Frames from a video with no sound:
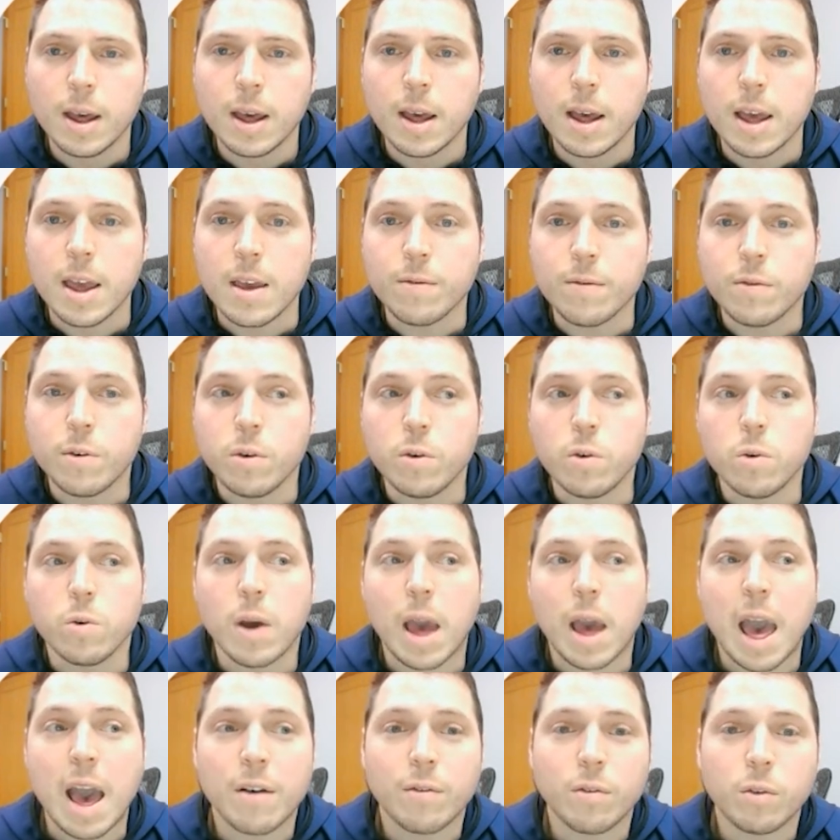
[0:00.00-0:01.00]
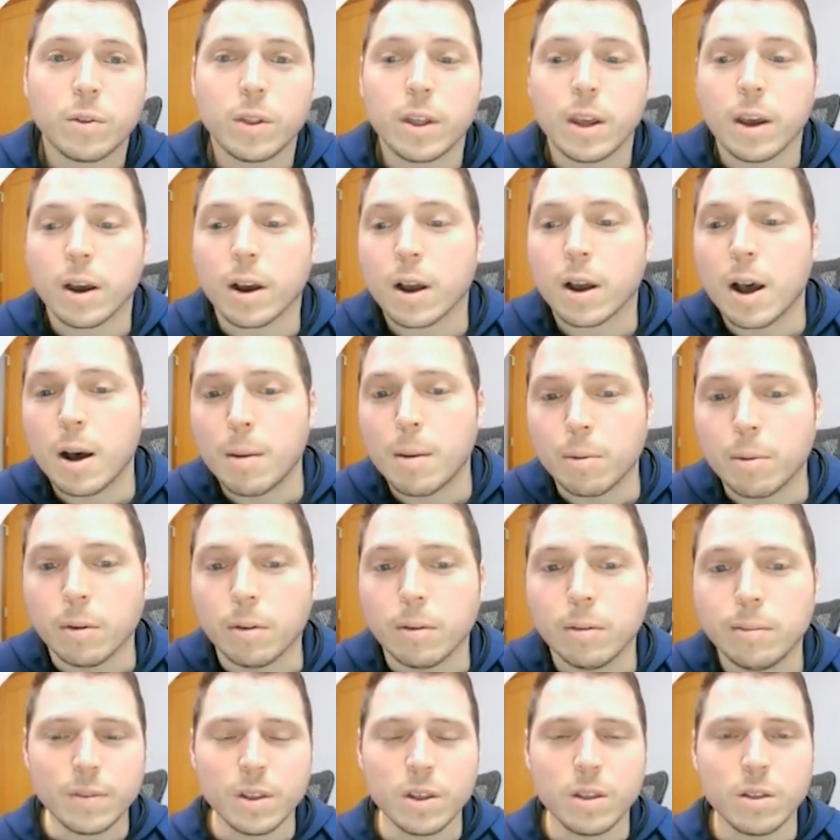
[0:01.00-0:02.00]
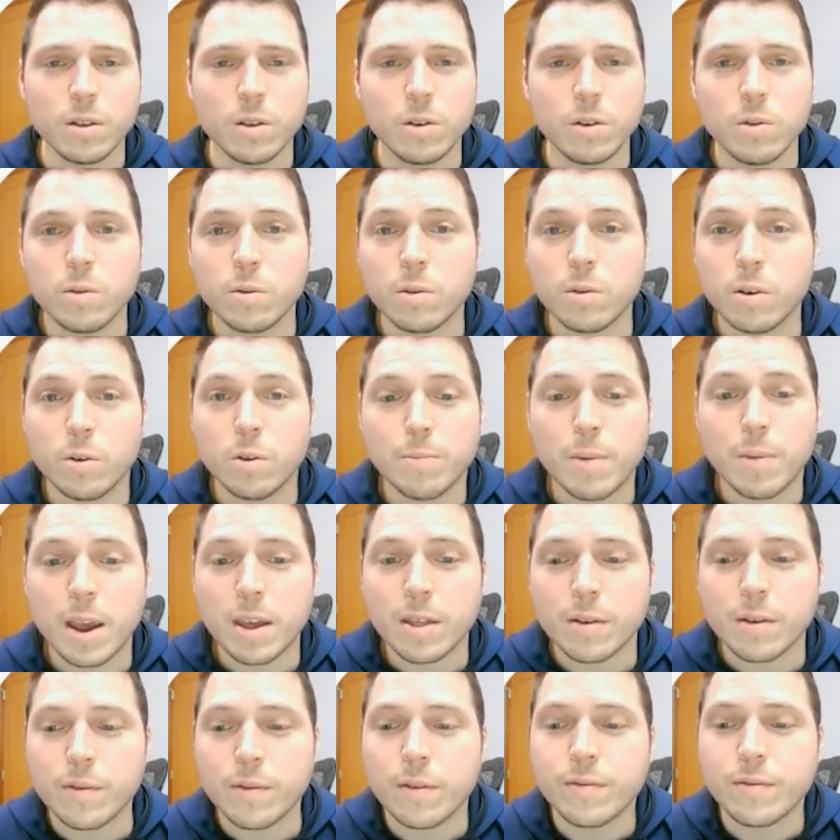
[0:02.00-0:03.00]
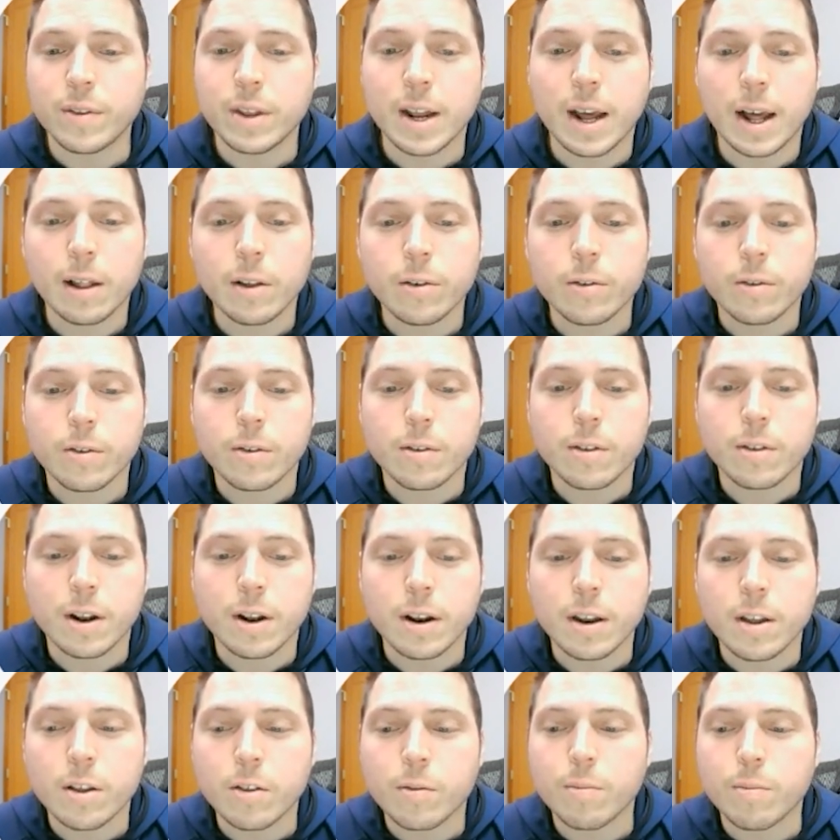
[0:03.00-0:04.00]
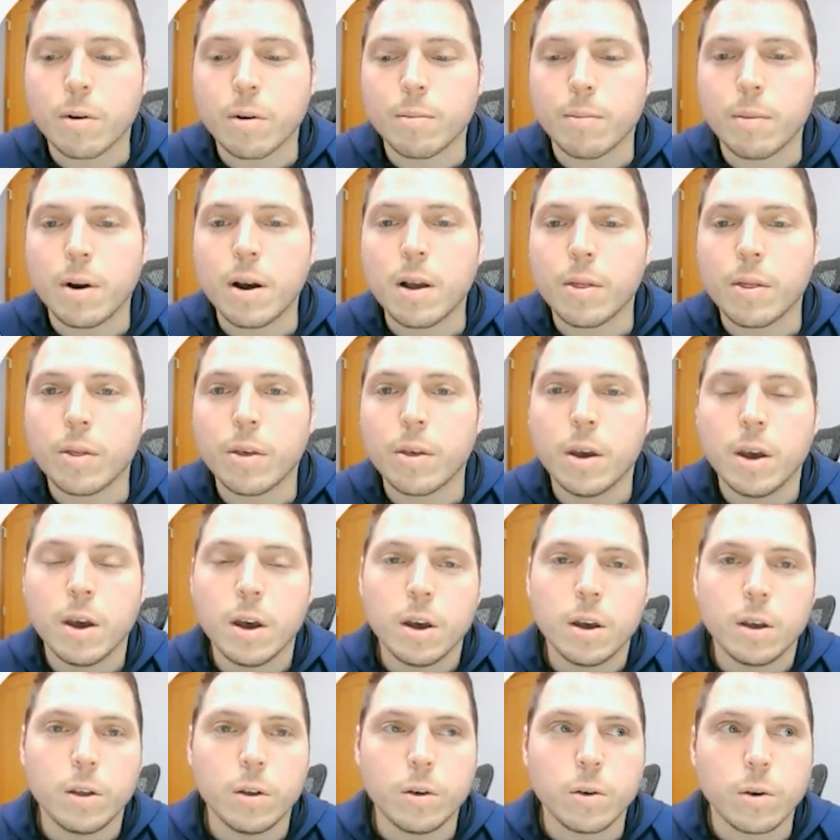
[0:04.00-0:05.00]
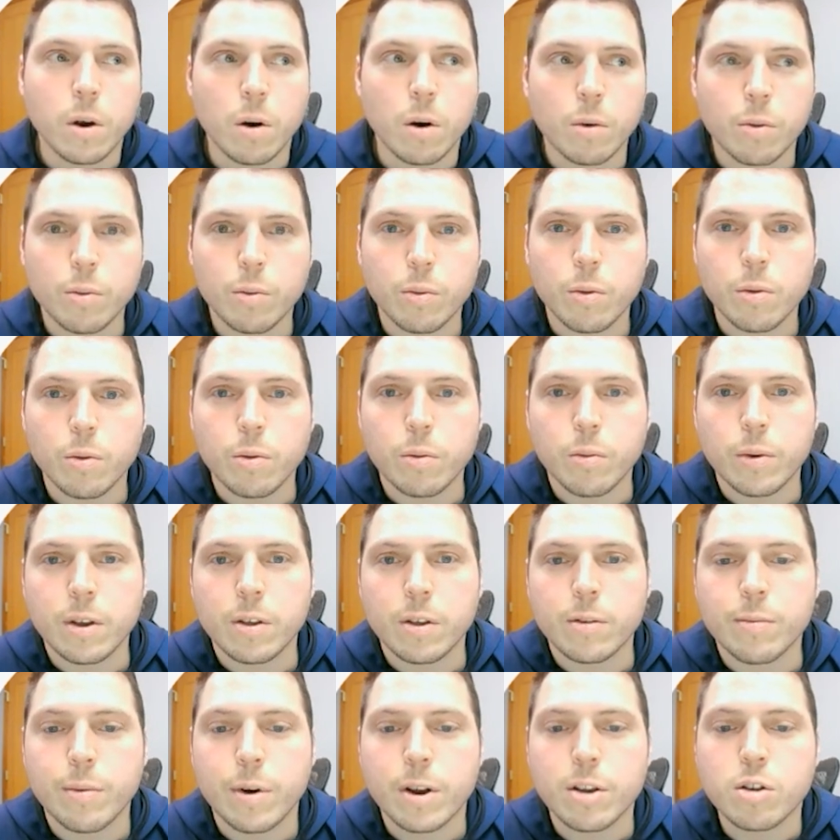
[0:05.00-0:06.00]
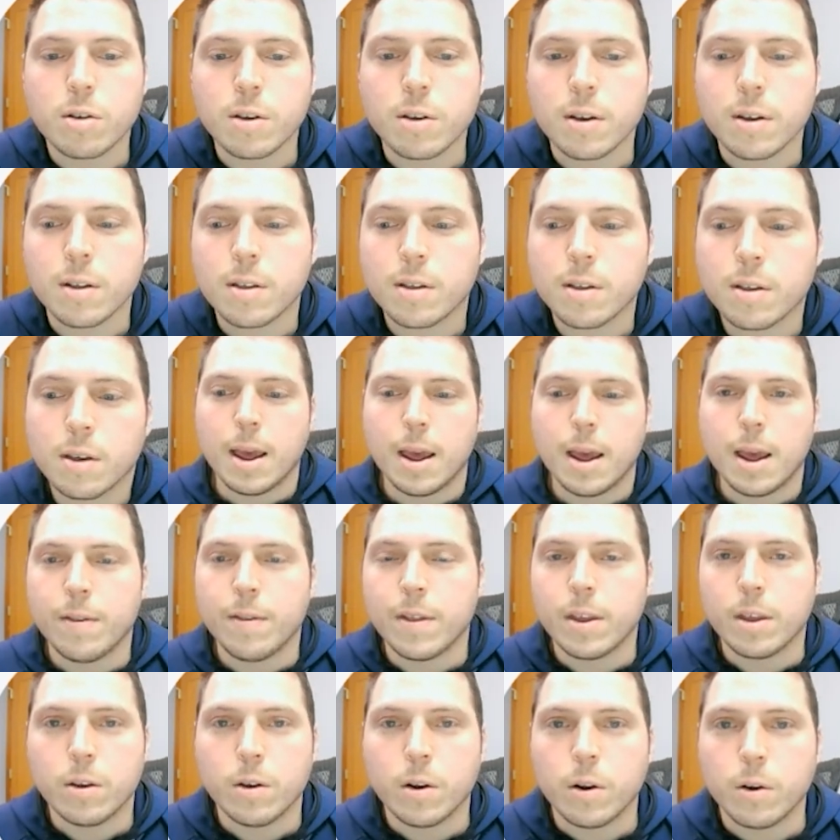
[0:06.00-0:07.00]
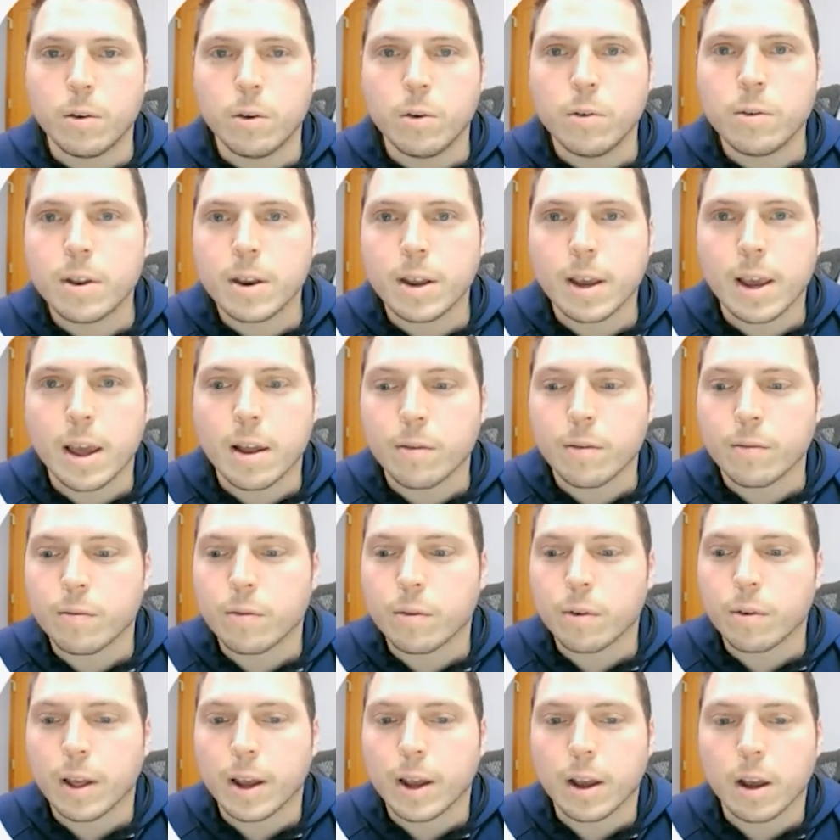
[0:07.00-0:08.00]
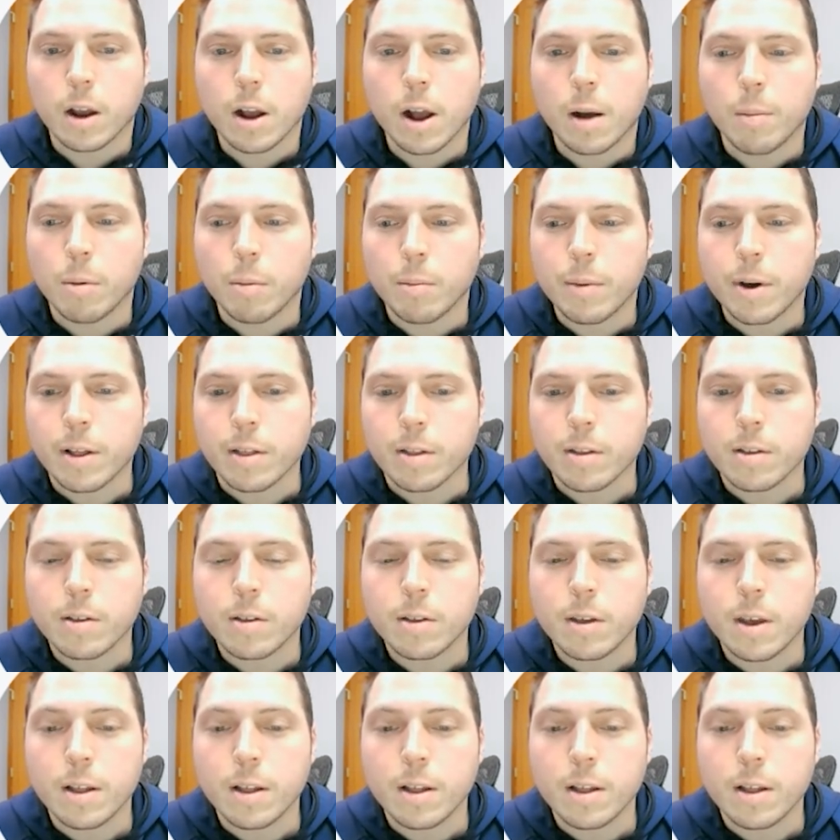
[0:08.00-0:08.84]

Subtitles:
If you have only a couple, you pay the $50 that it is per month. You go through 3 spreadsheets and then you don't use it again for like a couple months.